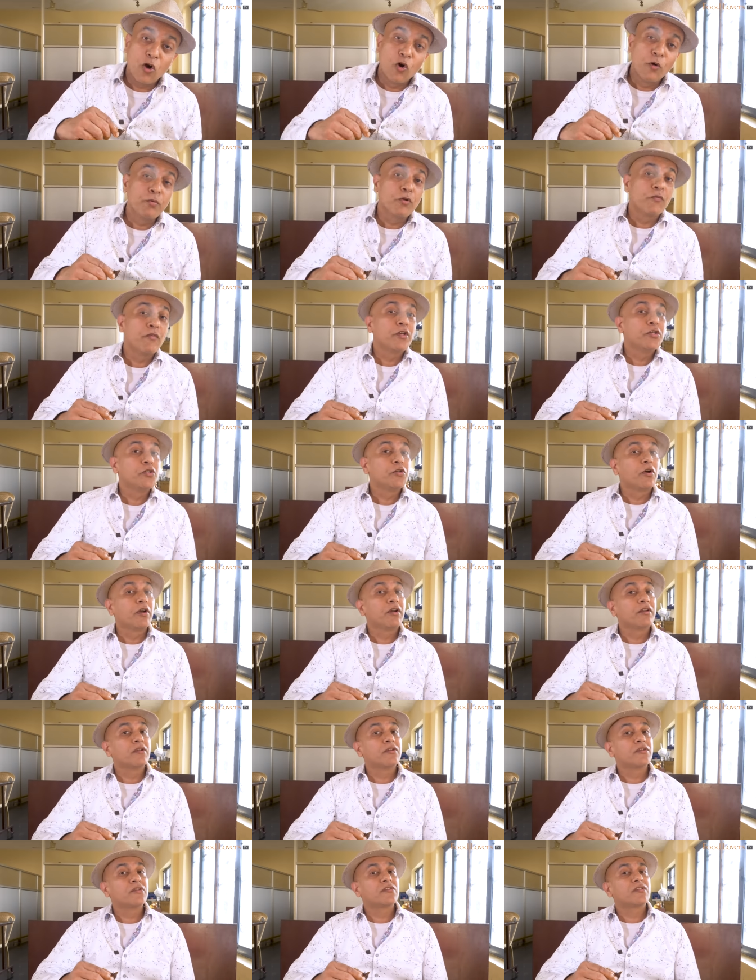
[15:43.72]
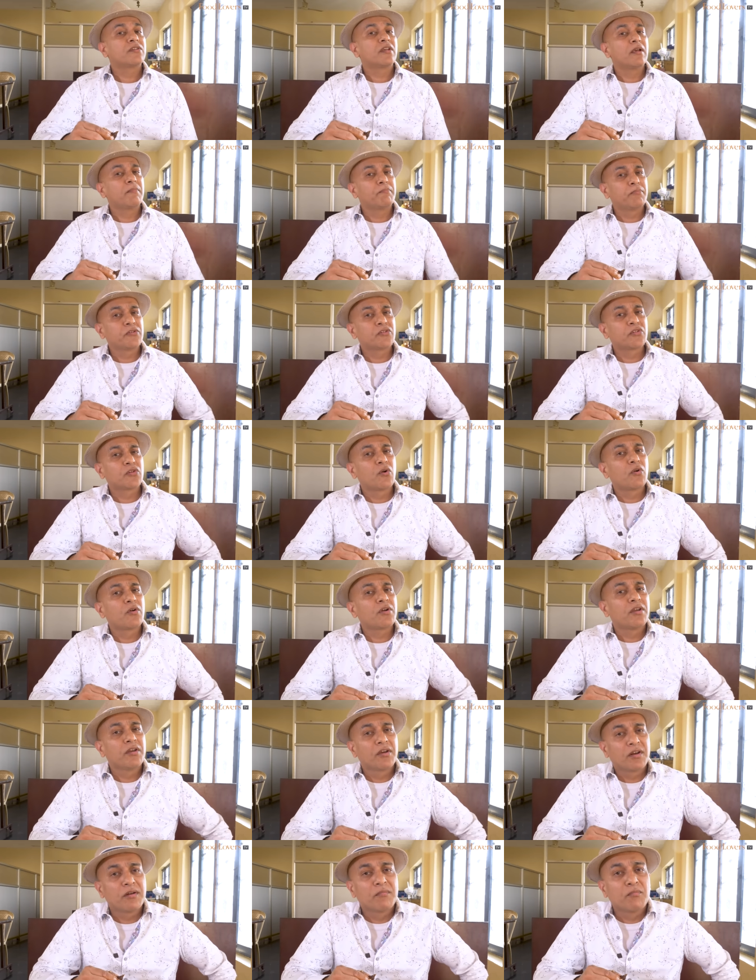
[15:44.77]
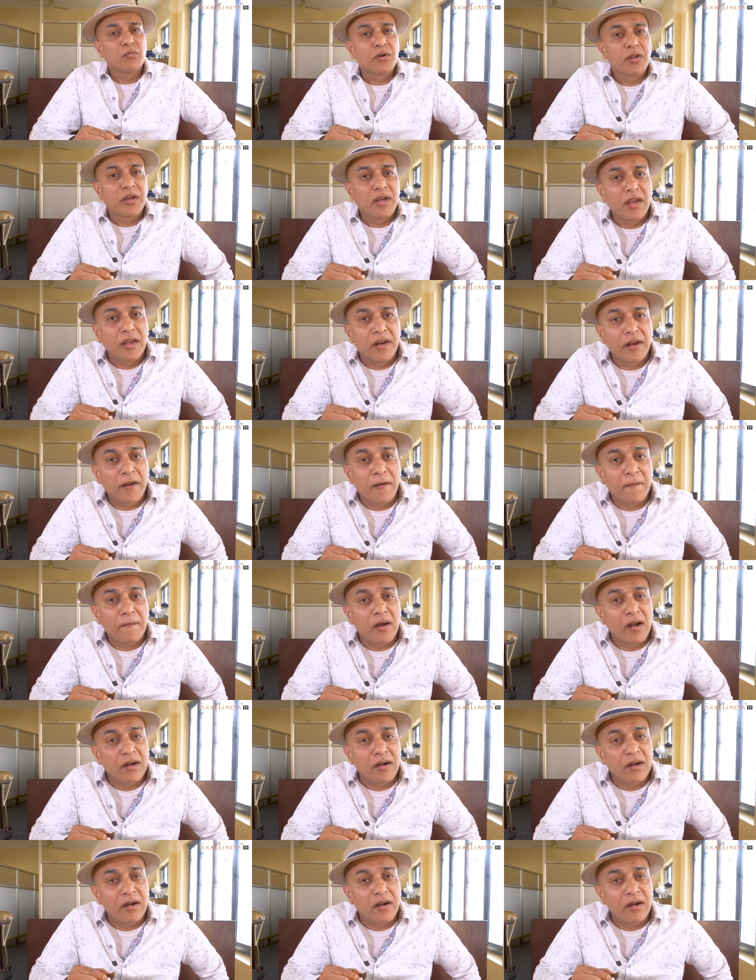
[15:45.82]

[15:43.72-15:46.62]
I hope you've enjoyed this episode here in Mudigere.